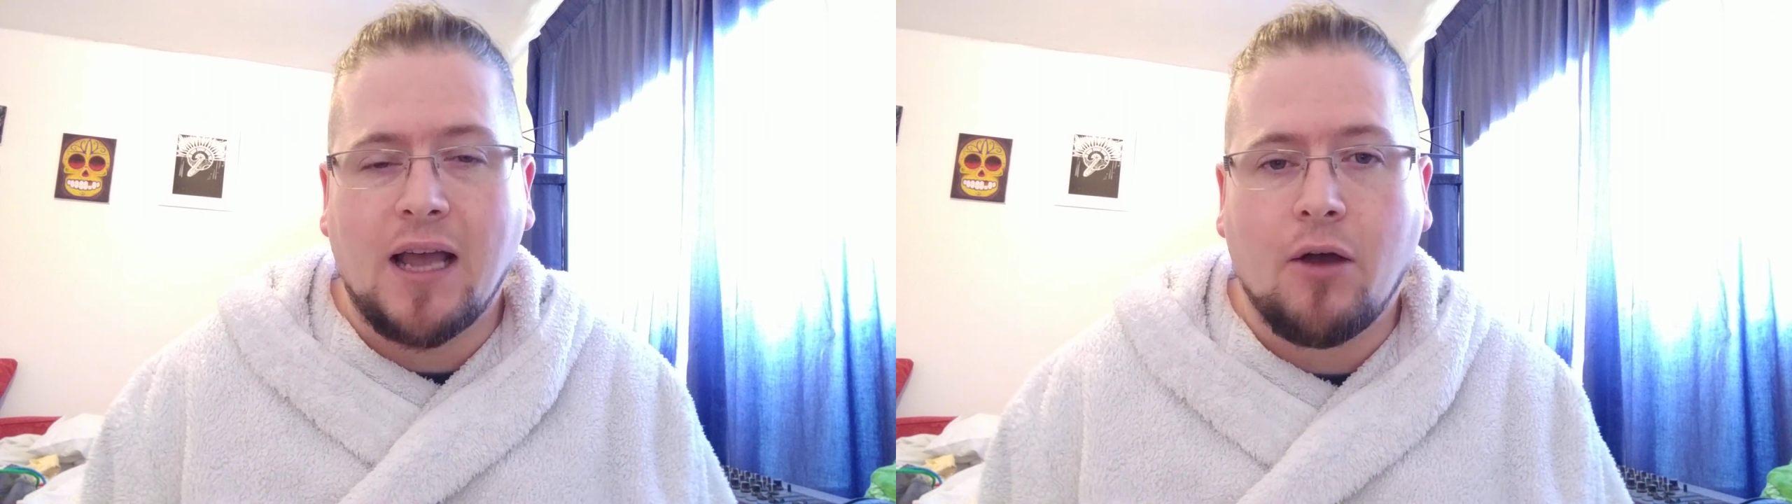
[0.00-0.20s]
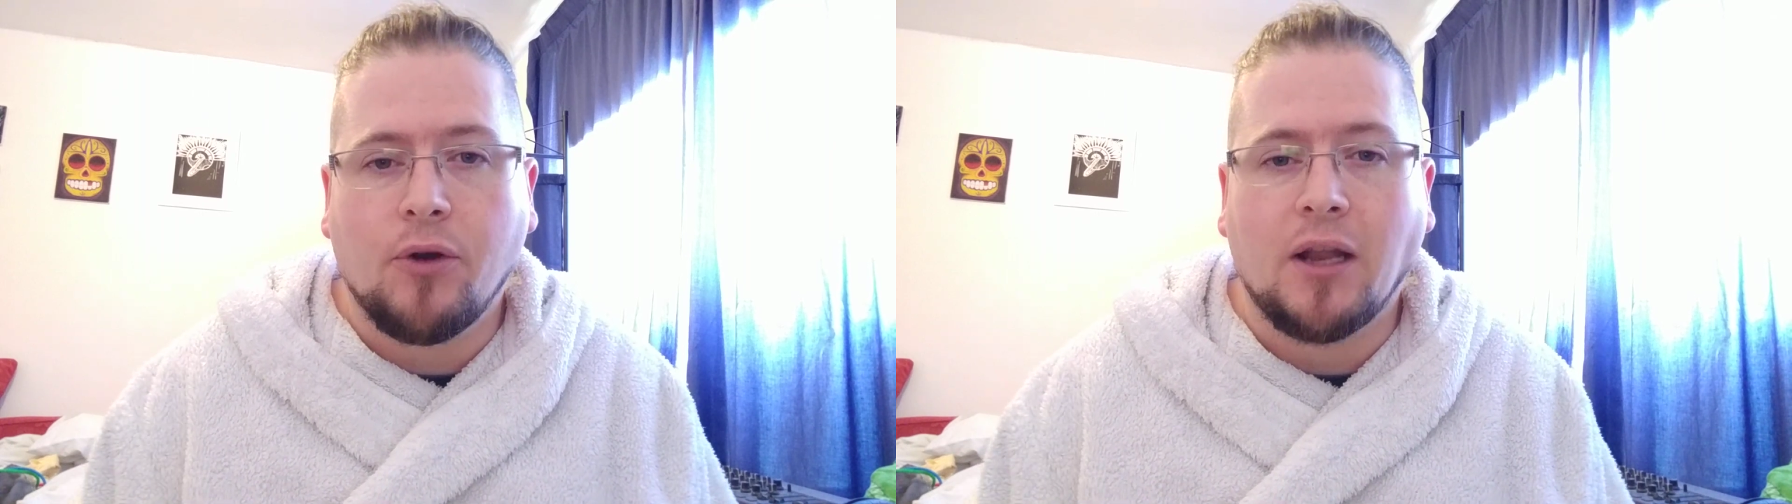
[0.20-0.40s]

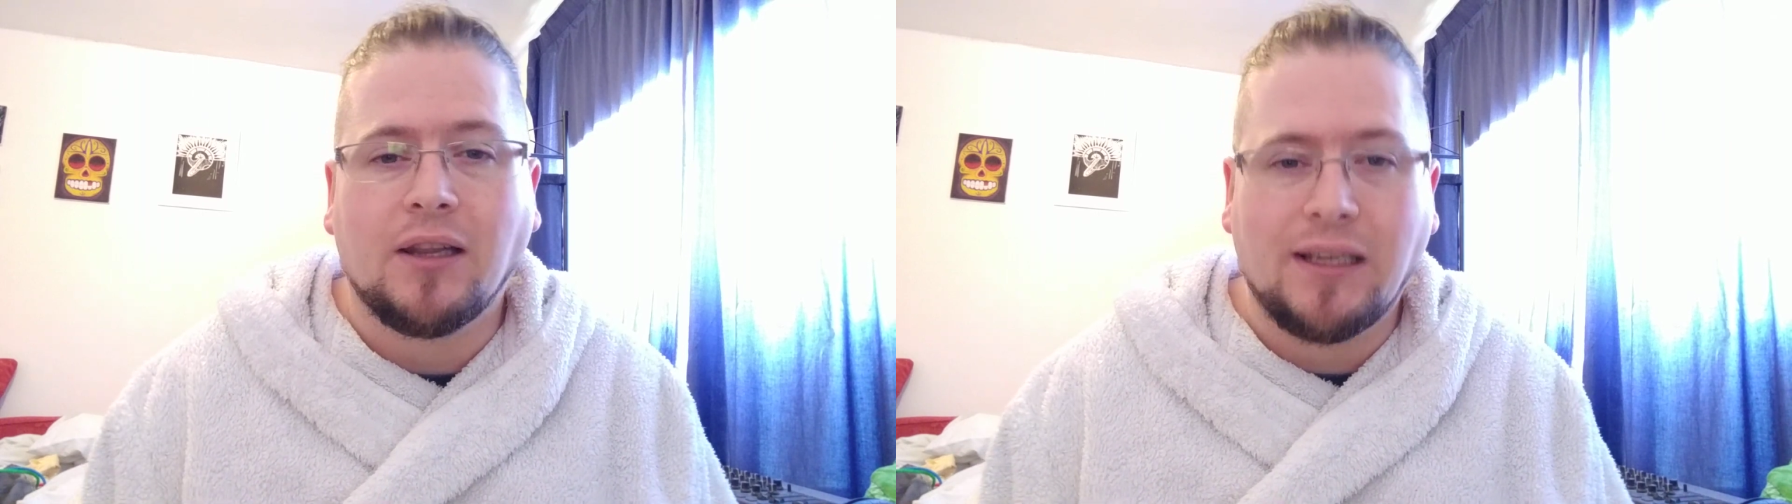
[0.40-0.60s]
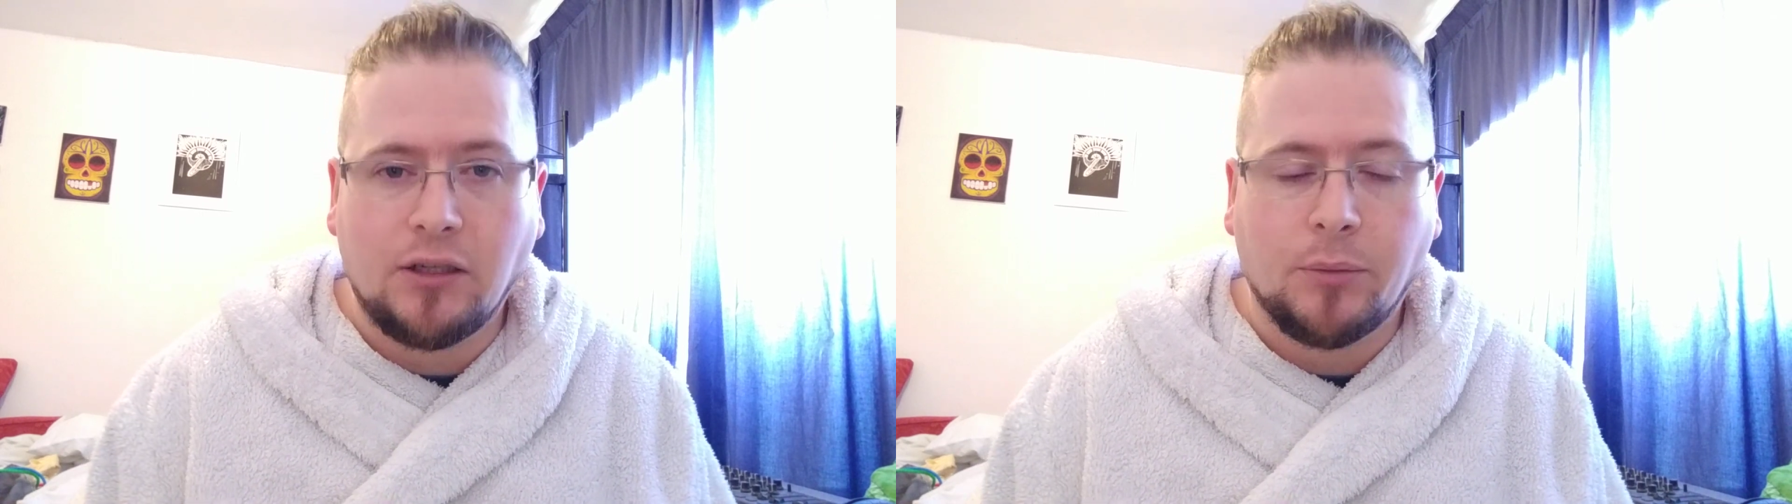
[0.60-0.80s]
down a
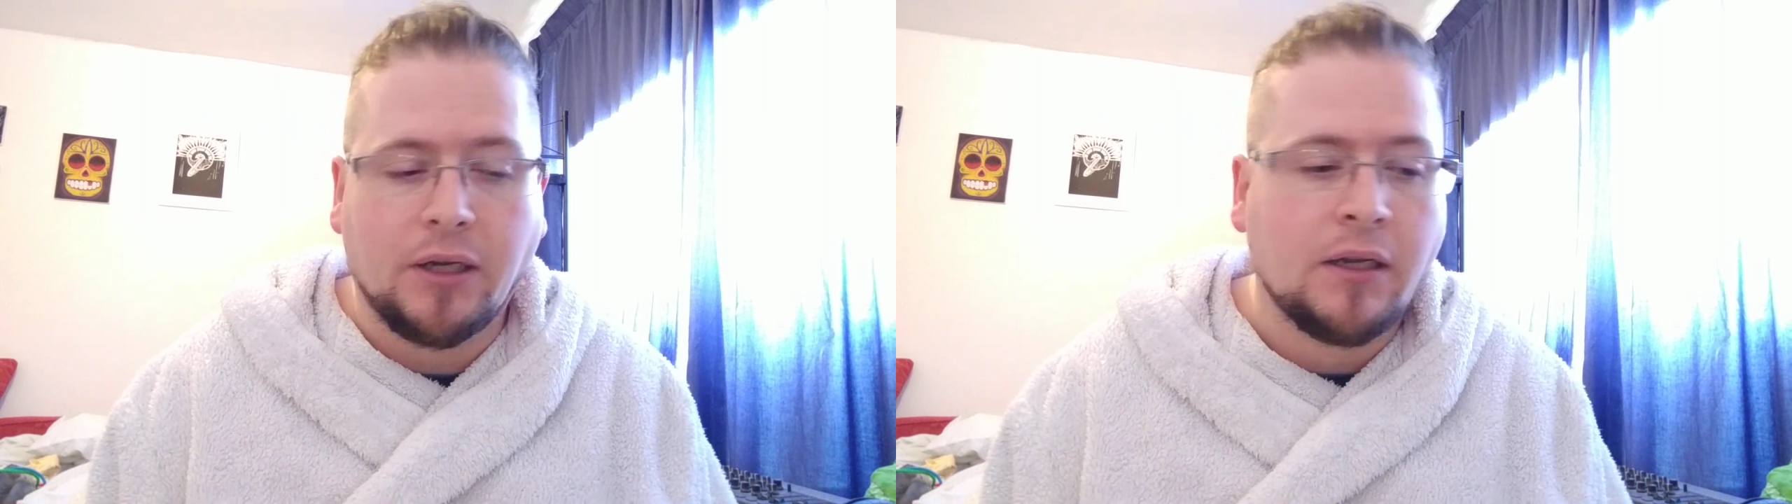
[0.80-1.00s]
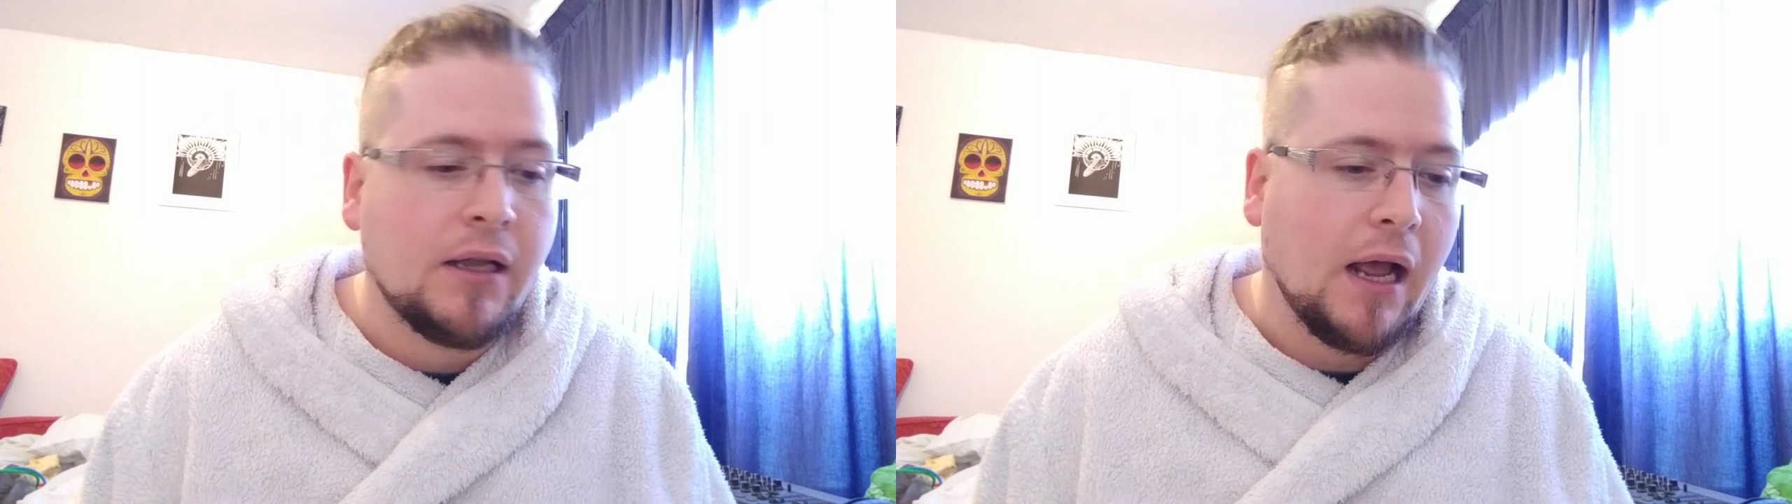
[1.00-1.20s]
little
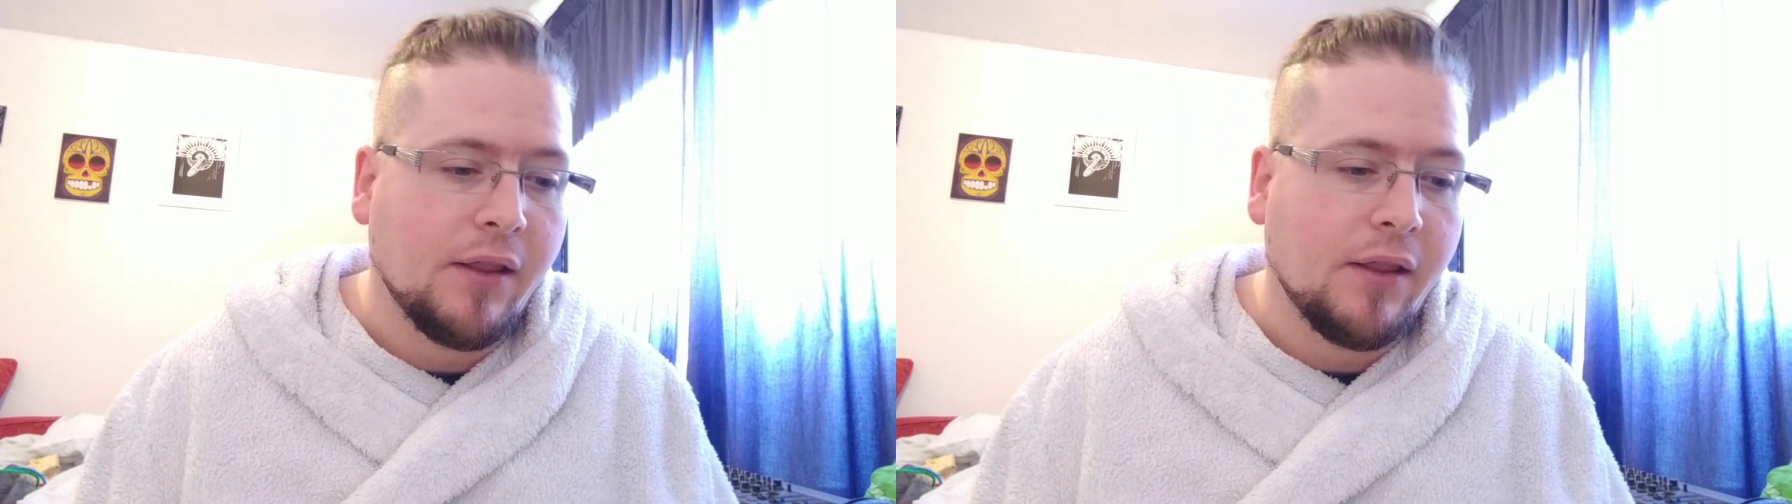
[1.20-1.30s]
bit.